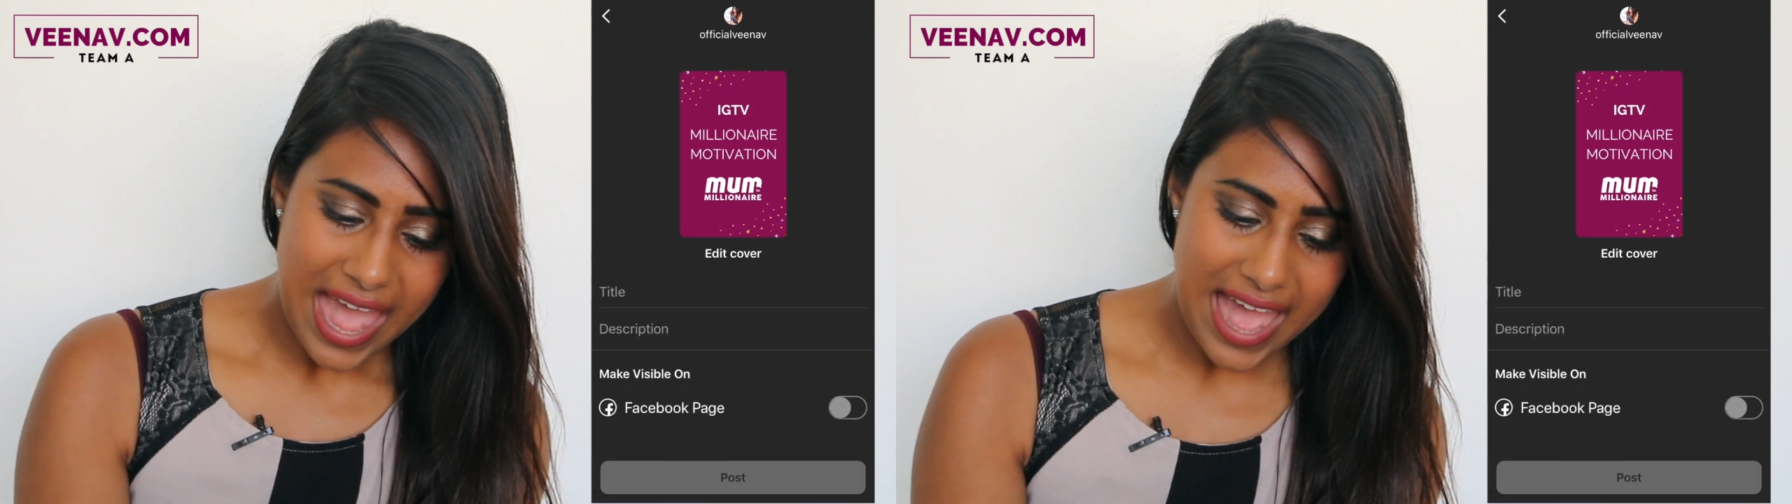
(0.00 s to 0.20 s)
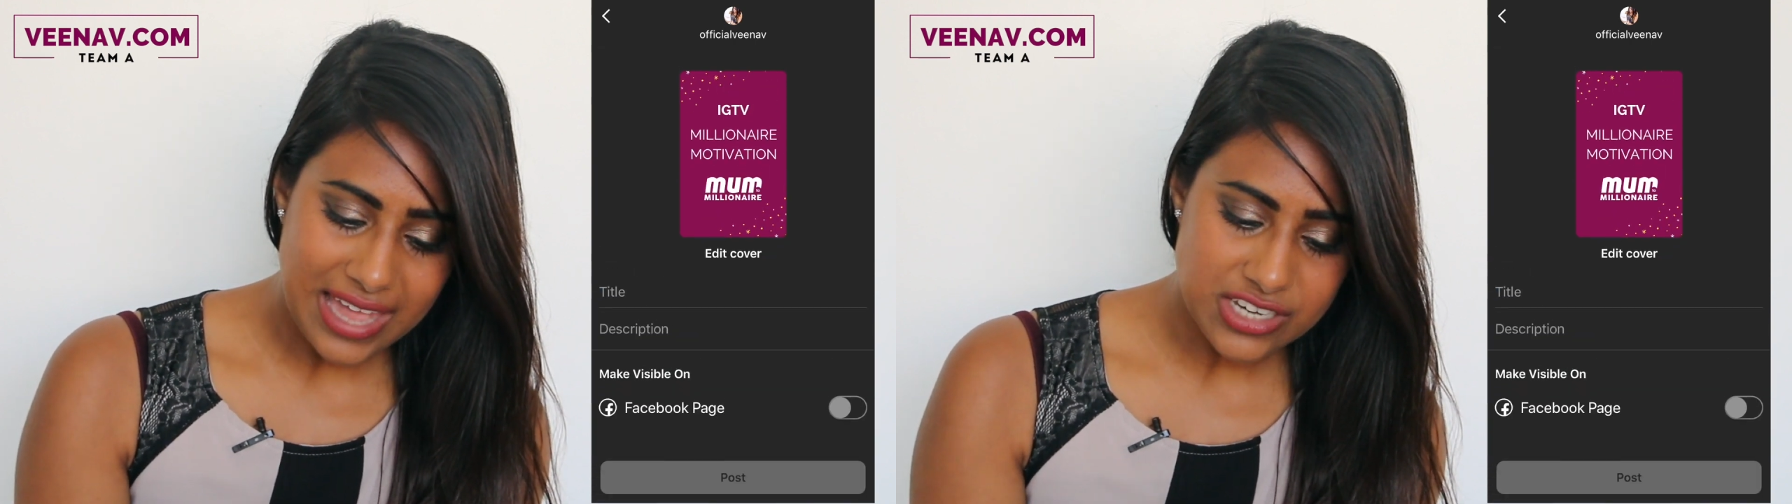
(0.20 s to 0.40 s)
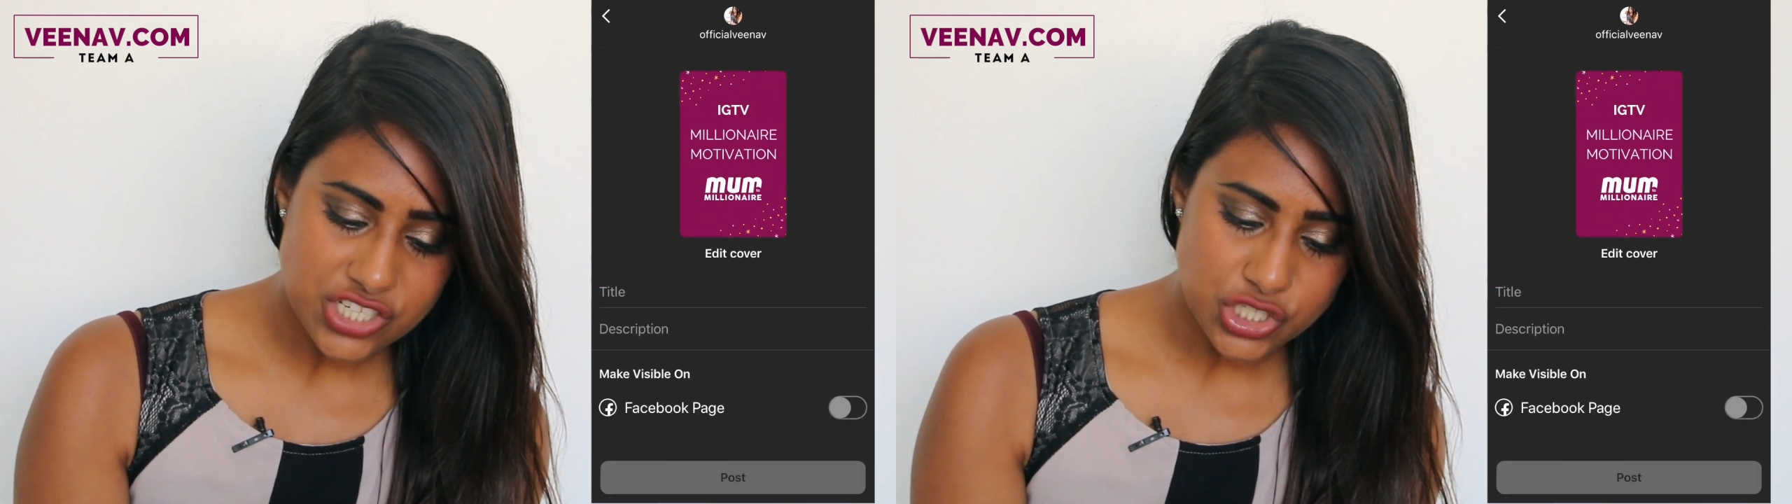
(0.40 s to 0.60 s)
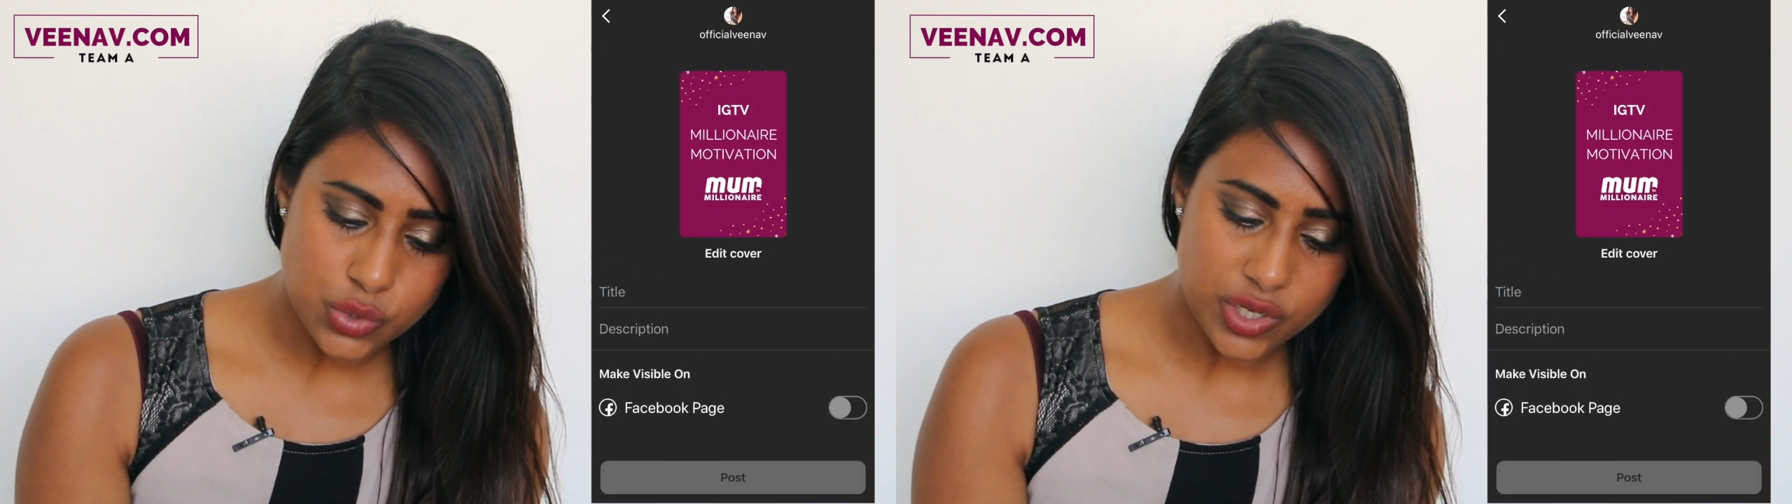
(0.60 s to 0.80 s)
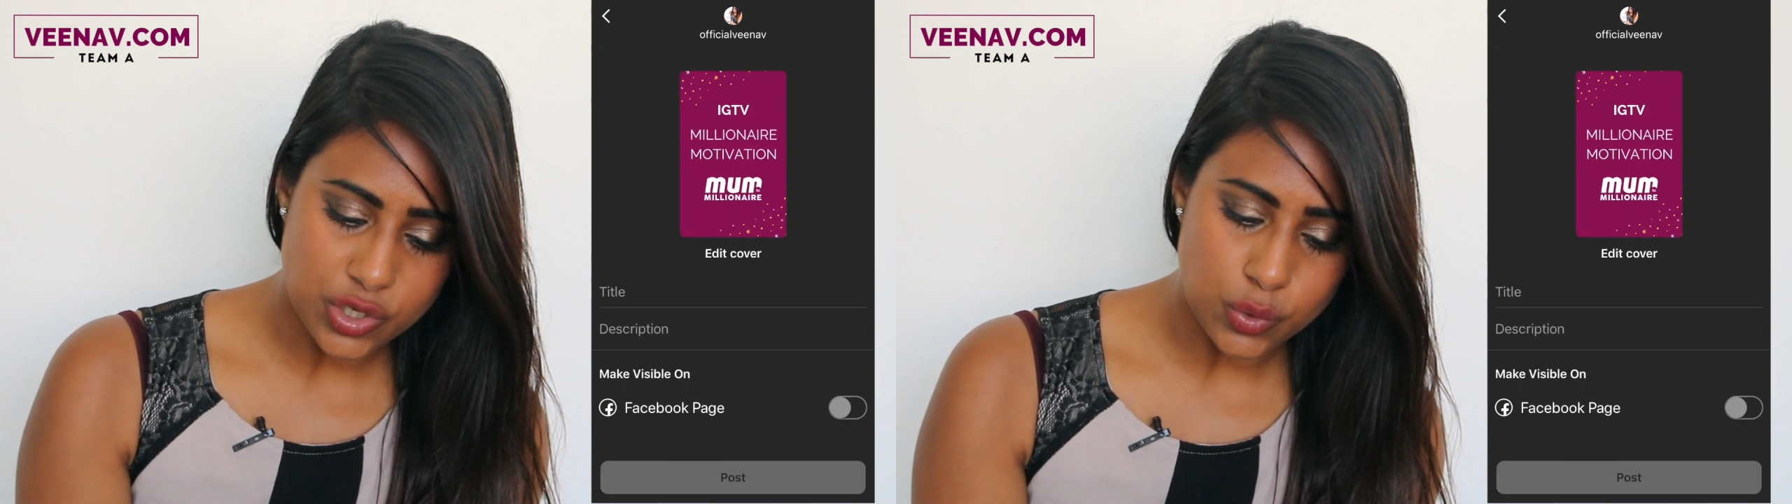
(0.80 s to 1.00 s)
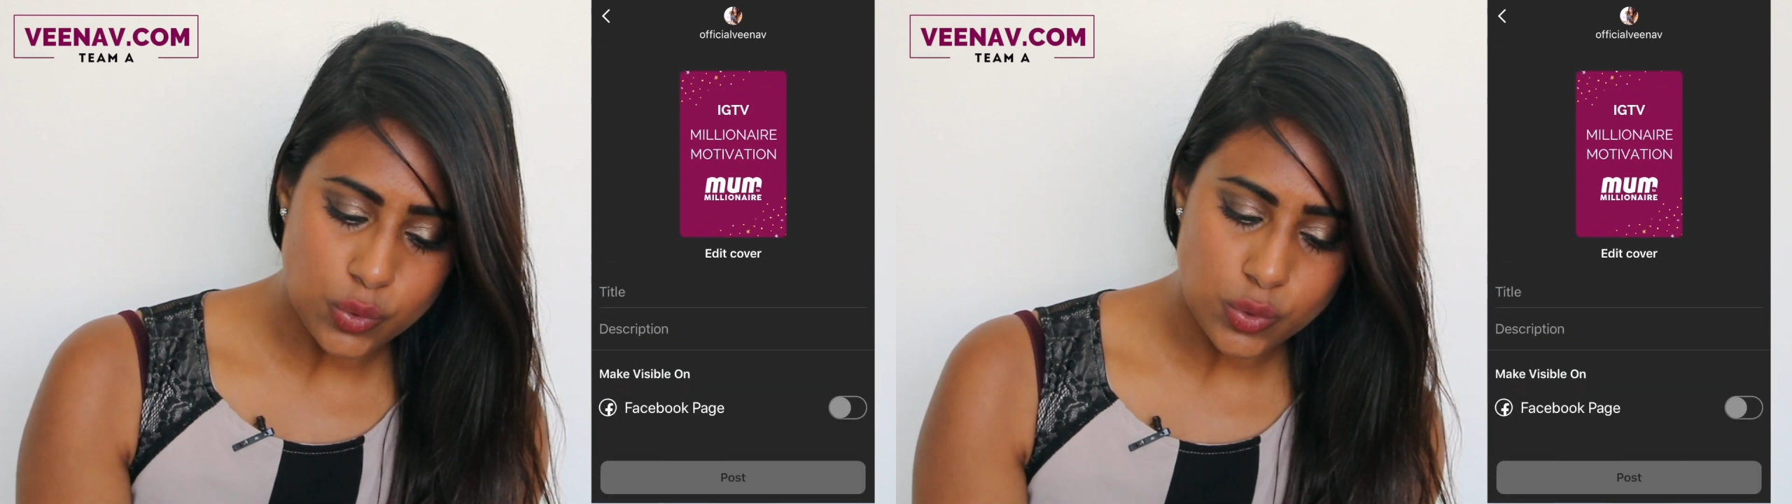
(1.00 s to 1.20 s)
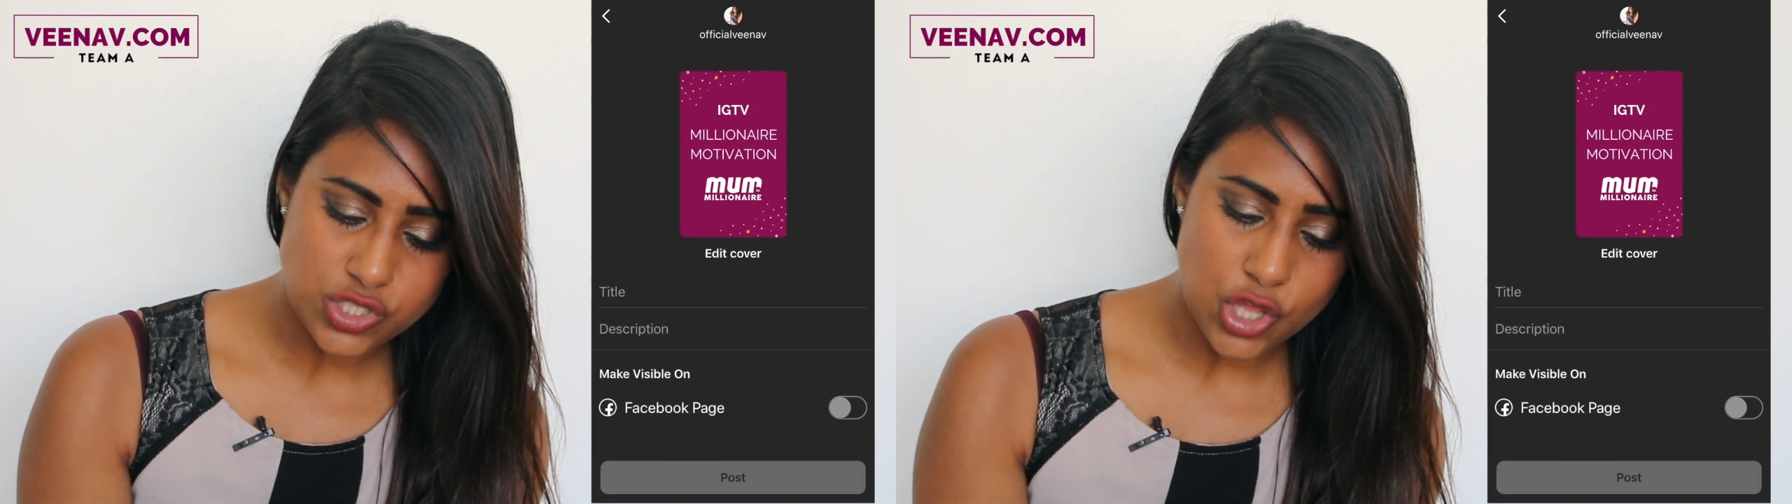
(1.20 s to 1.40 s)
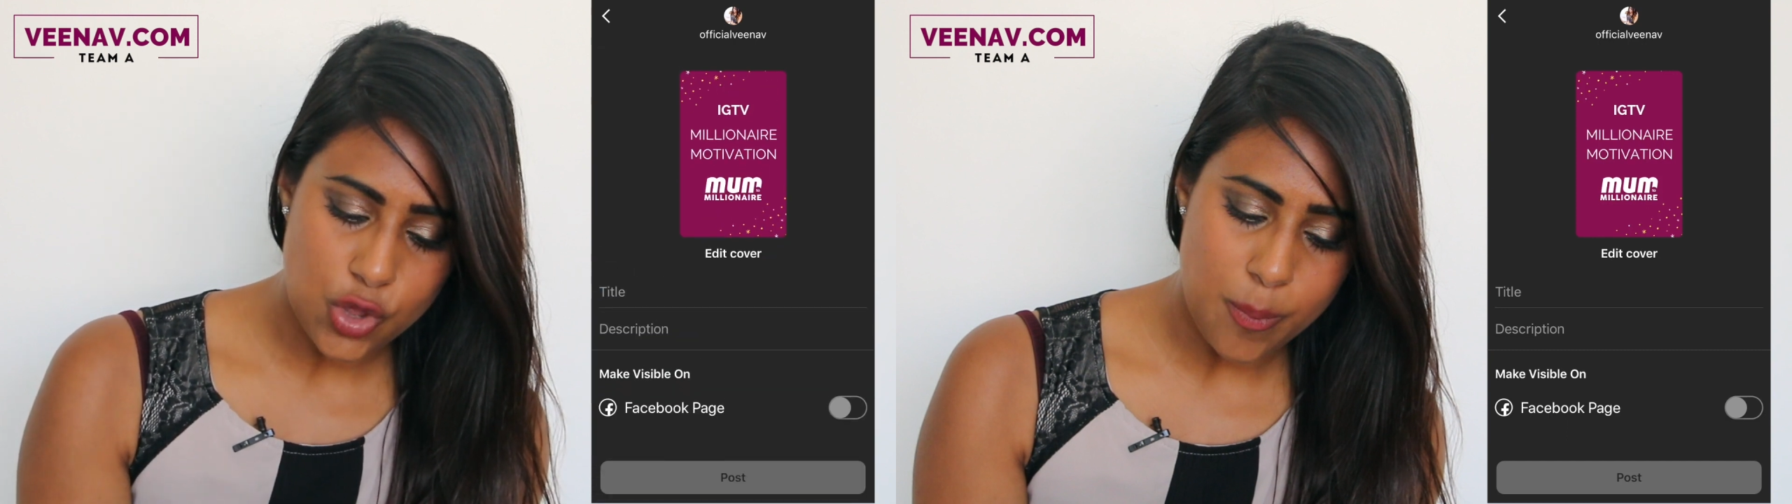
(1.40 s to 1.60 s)
and you can
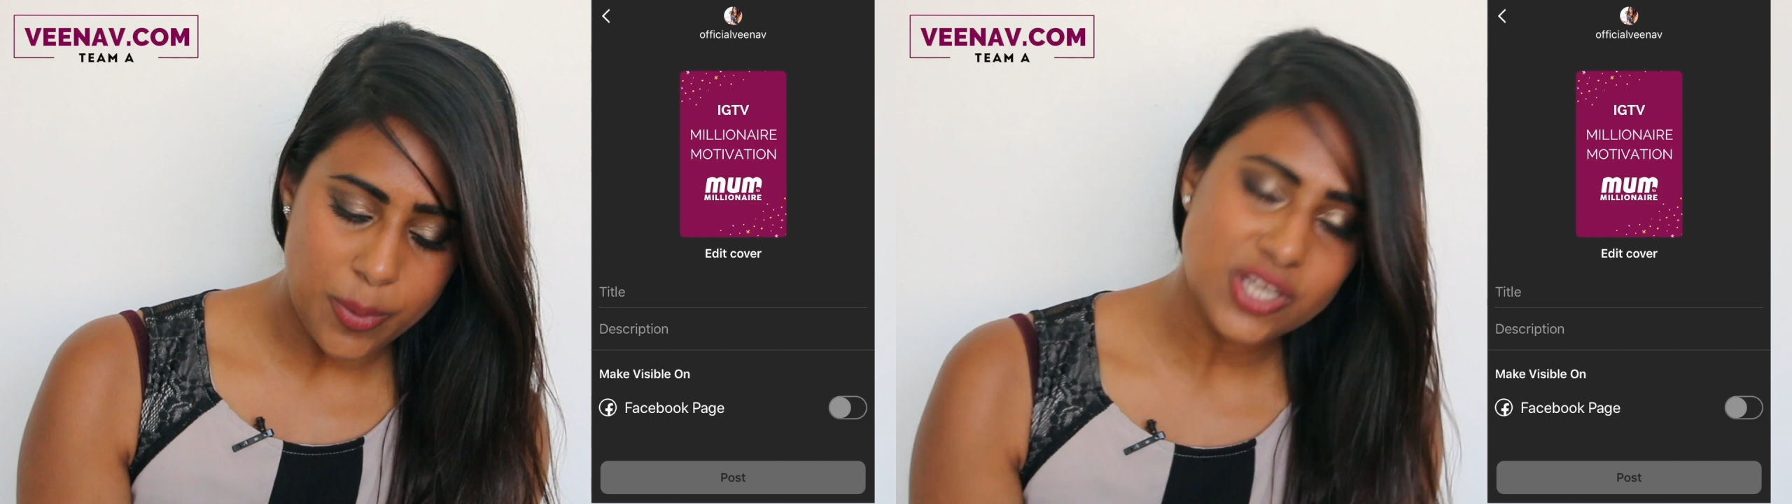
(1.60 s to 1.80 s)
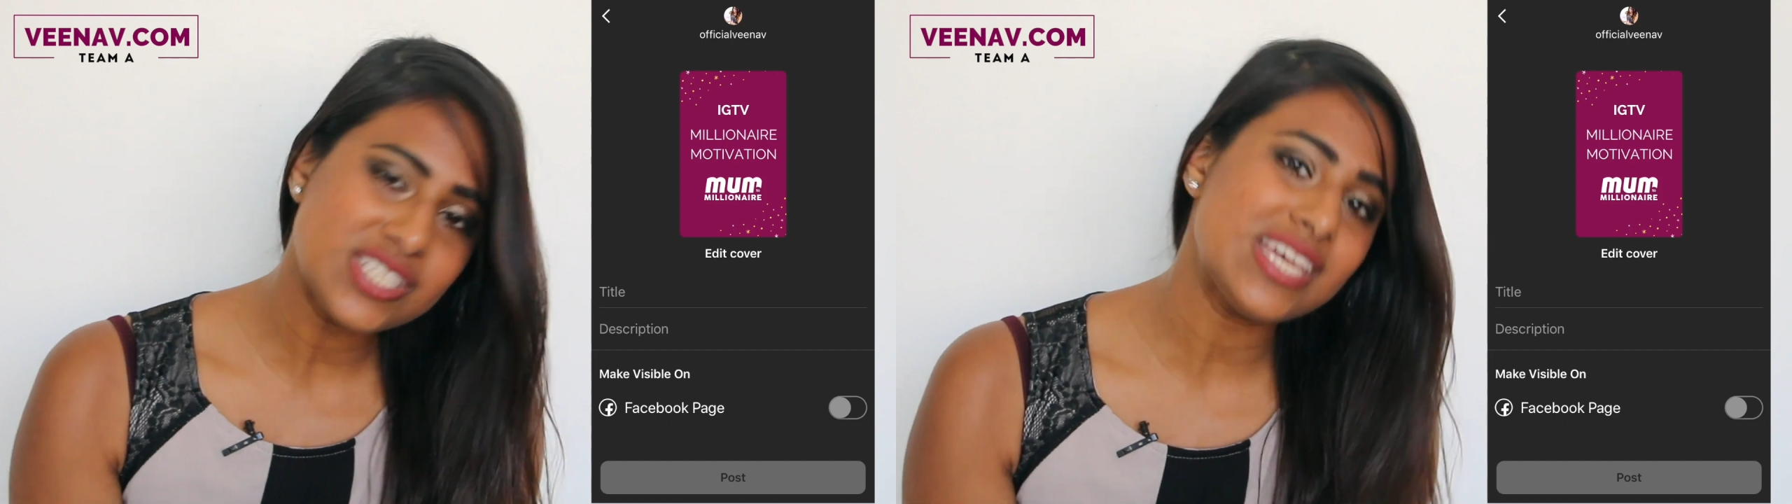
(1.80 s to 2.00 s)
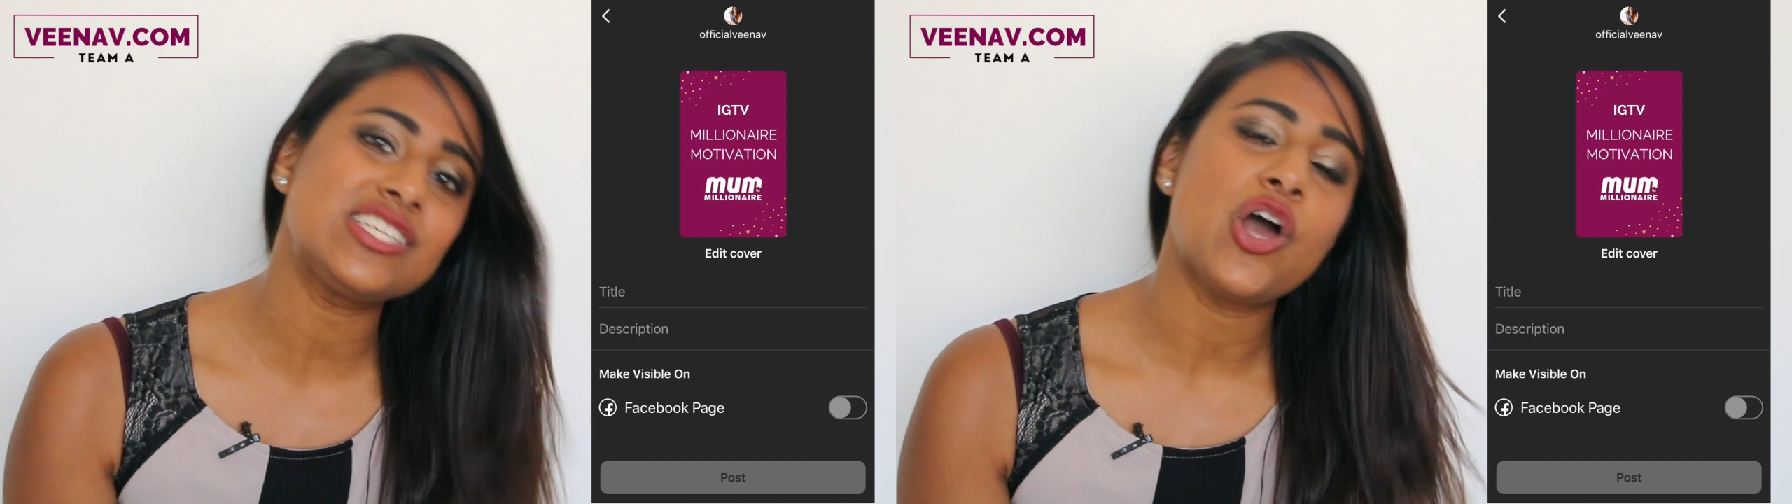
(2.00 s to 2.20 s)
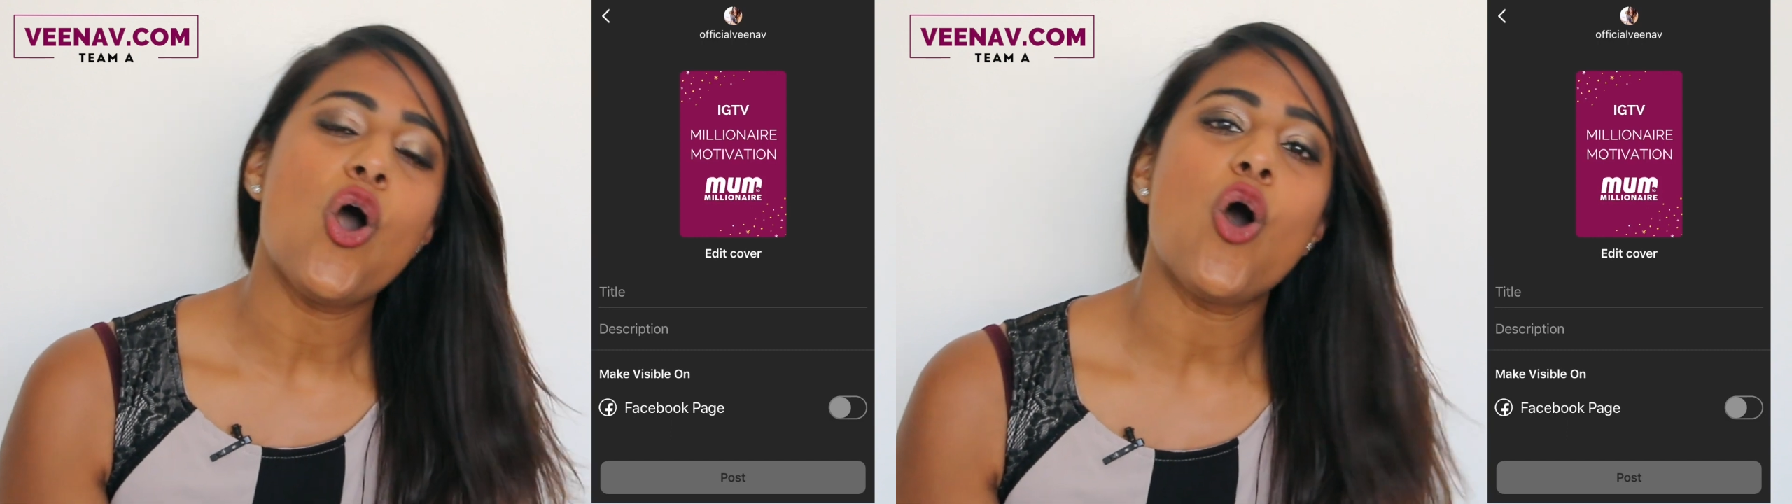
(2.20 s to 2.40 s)
also put it